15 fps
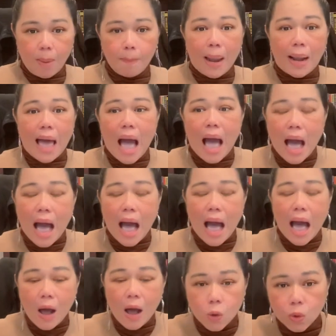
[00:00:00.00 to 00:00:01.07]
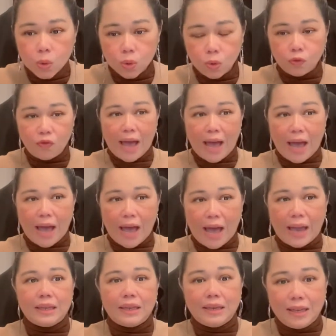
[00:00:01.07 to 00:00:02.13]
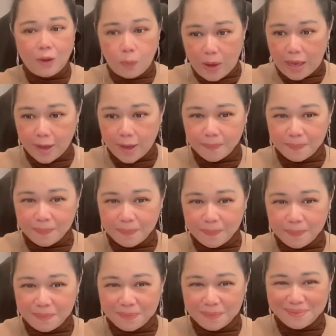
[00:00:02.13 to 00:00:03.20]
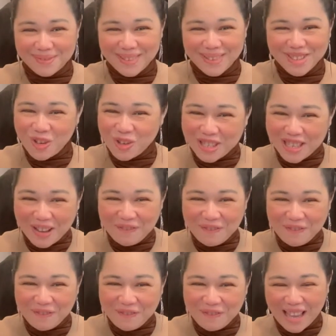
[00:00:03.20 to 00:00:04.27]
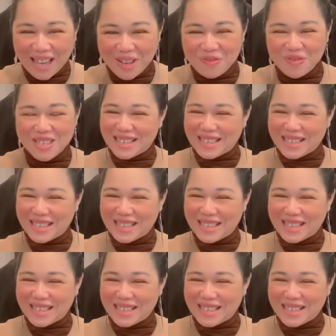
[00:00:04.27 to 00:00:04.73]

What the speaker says: But how to find the way? So sometimes,